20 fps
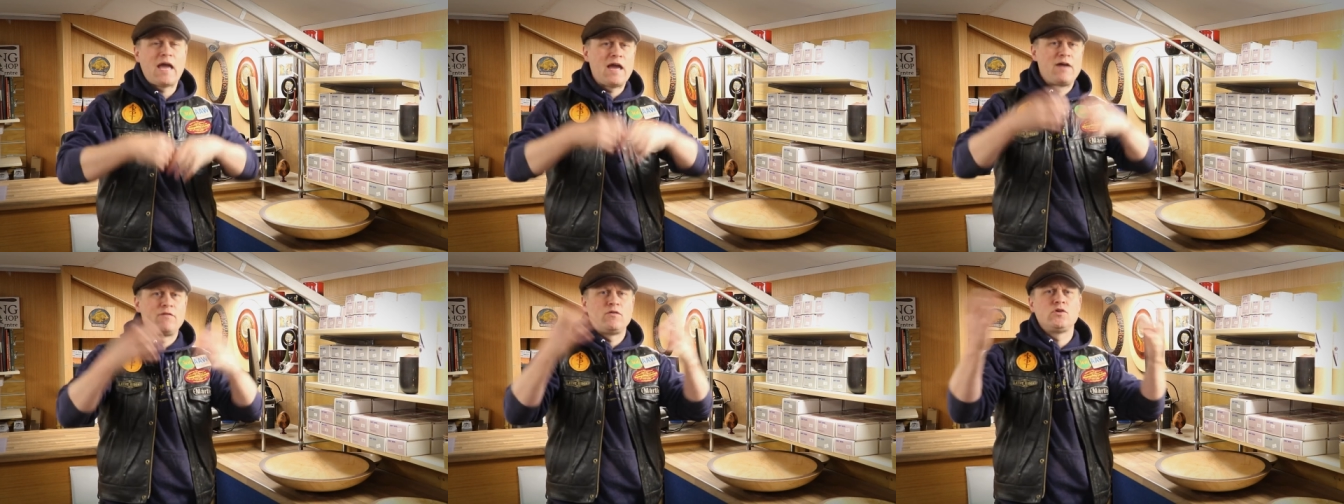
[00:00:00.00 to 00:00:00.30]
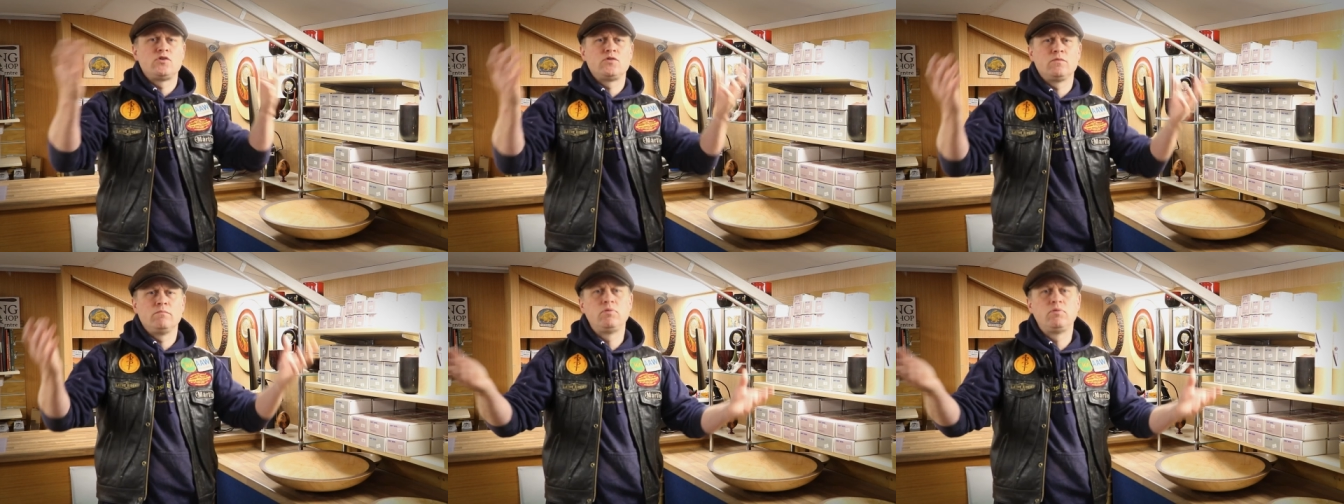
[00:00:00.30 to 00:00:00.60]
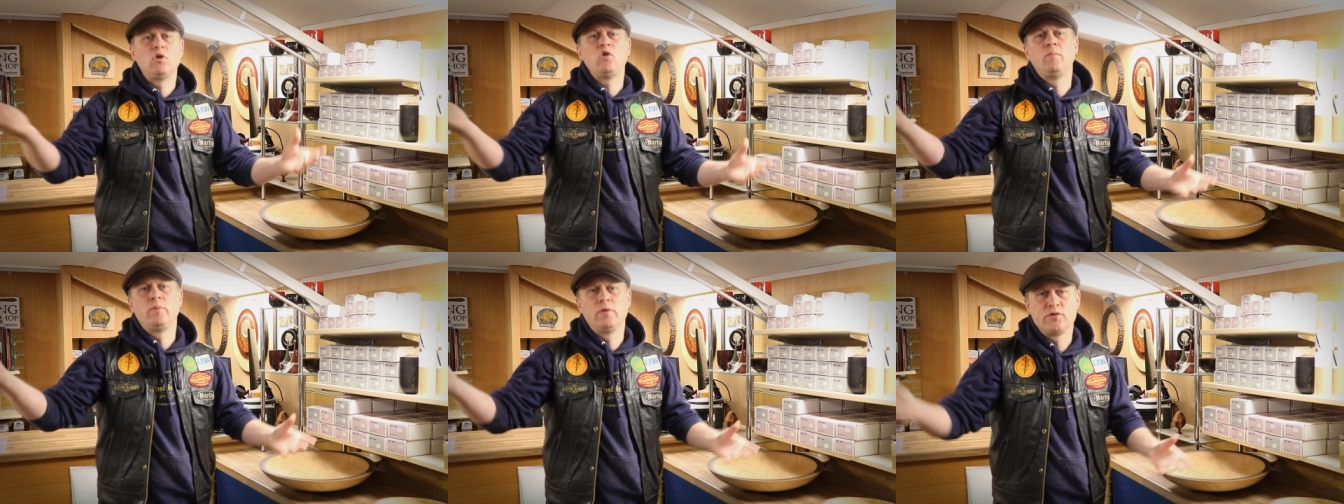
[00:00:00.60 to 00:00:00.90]
errors and
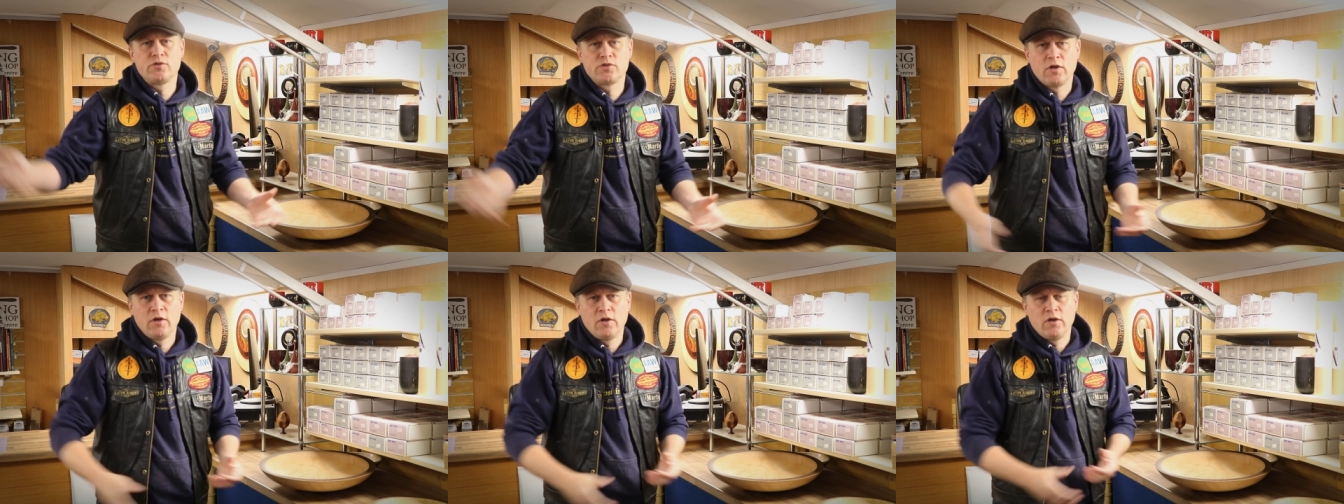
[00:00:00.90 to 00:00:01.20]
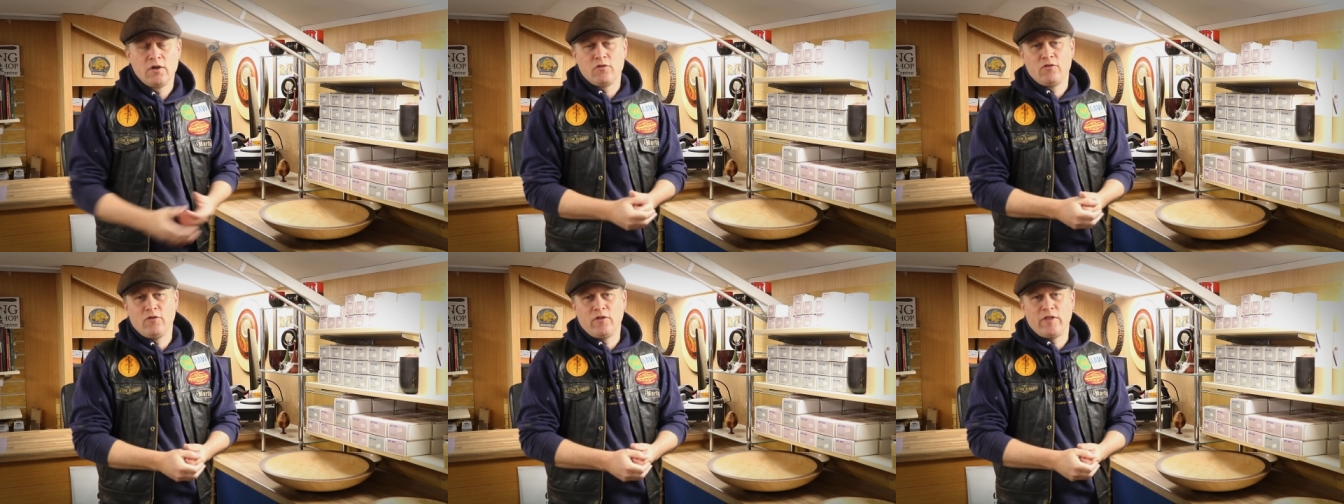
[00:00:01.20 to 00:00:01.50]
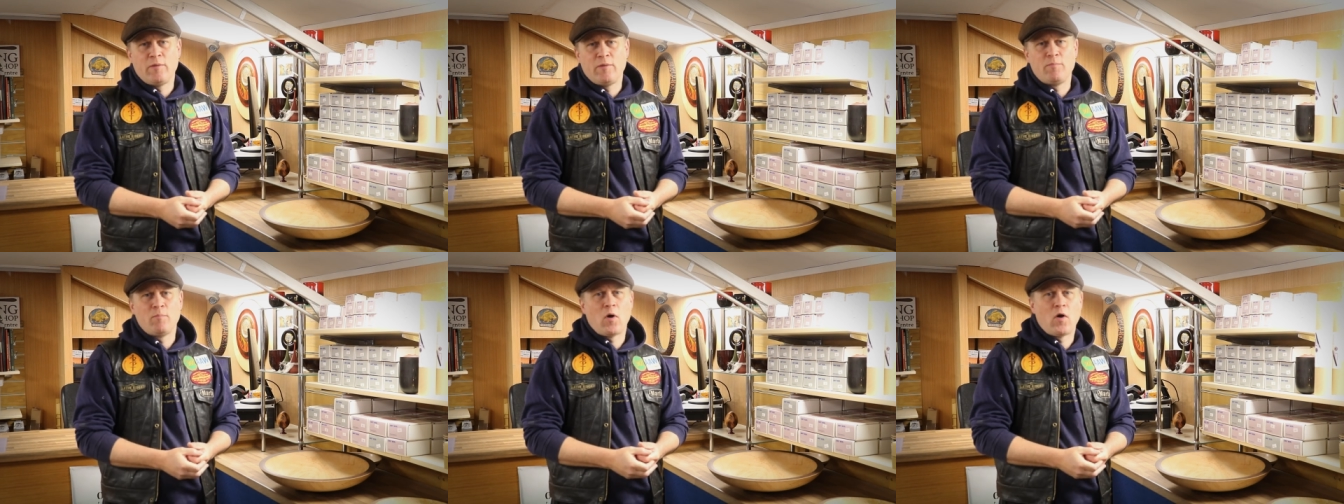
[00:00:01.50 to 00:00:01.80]
bloopers that
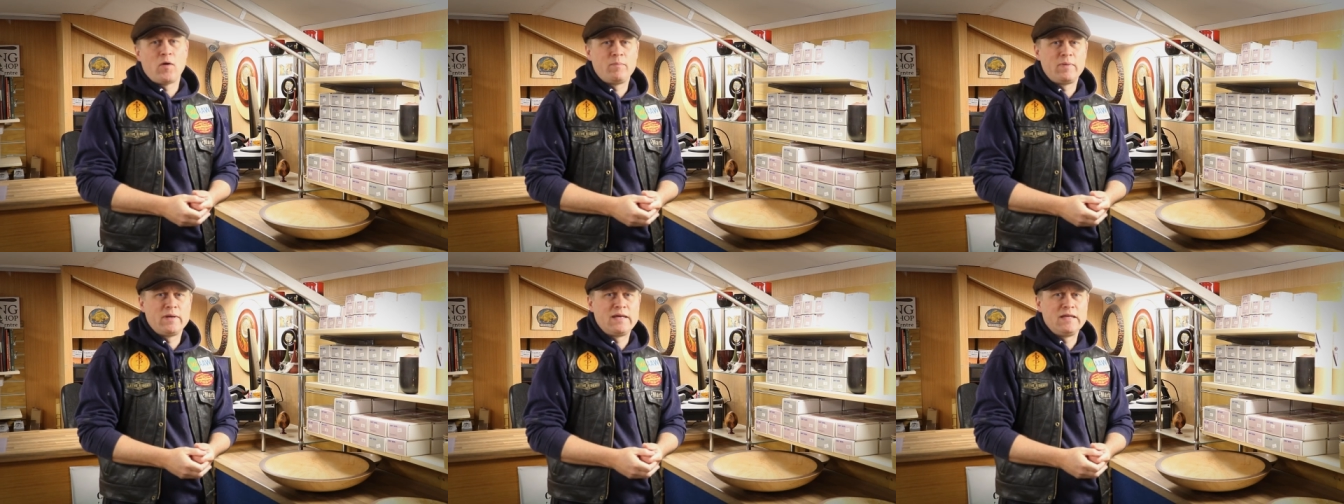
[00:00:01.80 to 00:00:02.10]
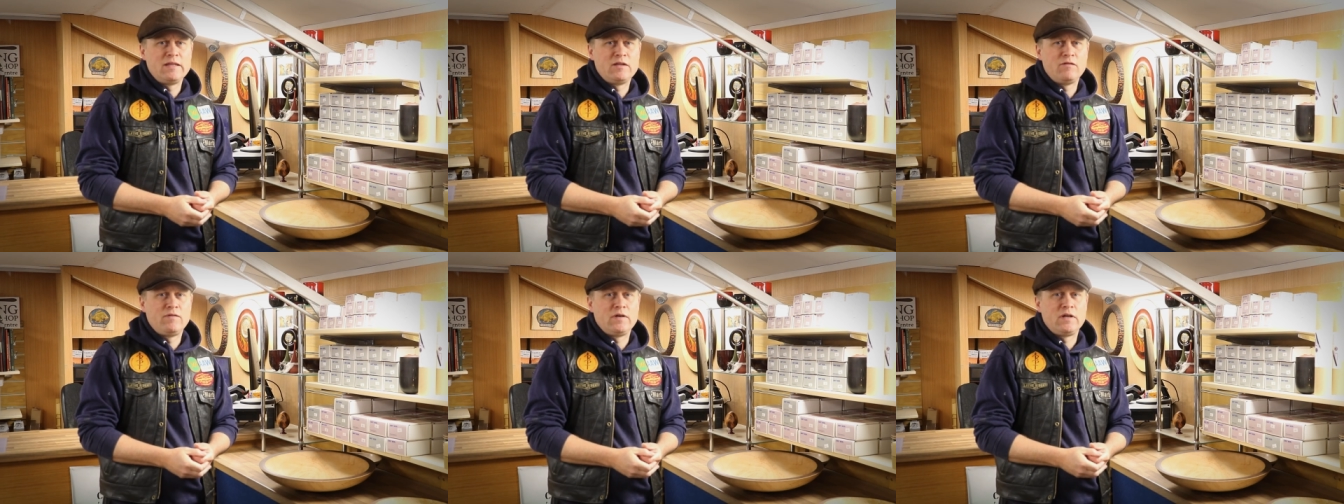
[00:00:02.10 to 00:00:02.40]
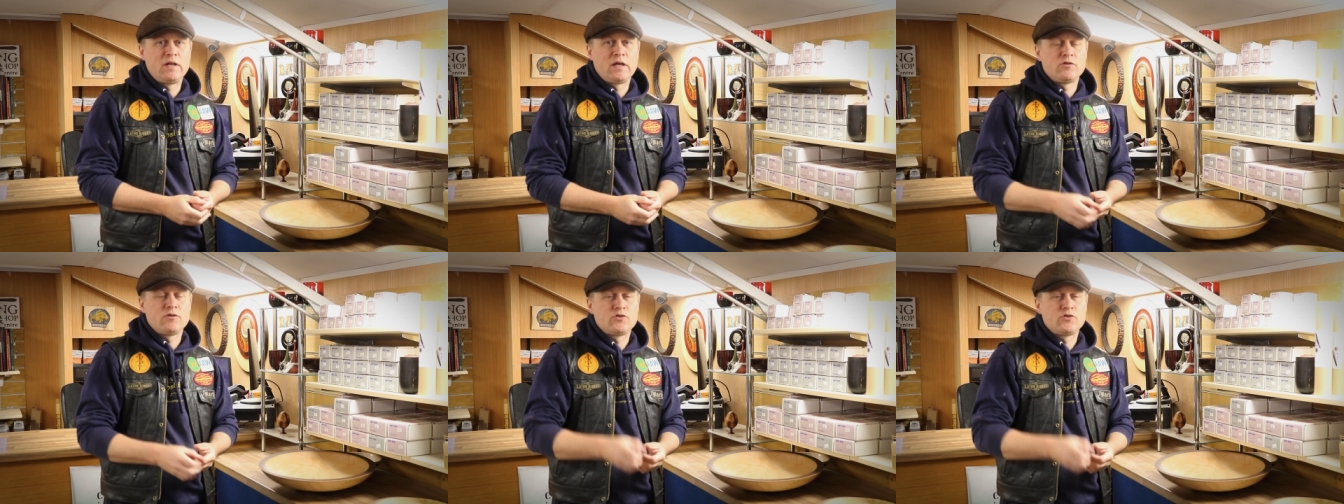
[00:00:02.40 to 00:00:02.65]
there might be in the video.